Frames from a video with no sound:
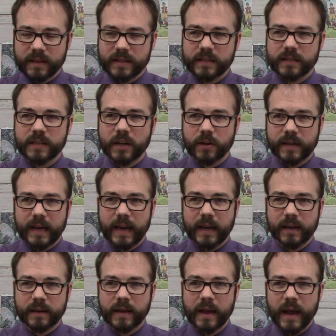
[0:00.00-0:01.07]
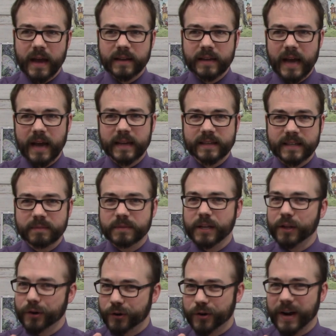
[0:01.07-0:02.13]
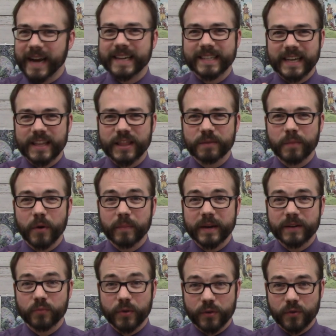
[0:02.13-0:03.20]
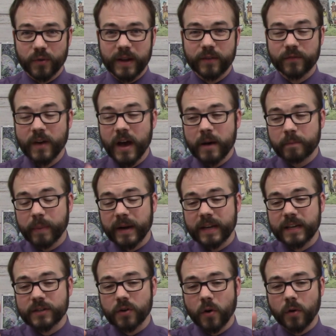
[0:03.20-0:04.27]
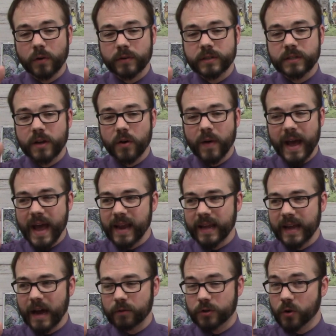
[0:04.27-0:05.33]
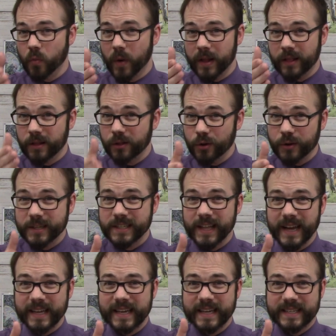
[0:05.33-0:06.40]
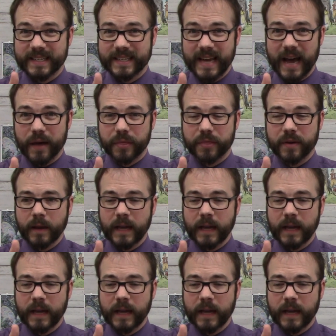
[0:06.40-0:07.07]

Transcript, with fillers: This is their king, and yeah, he seems a little crazy at the moment with grief, but he's also heading out to what looks like his death.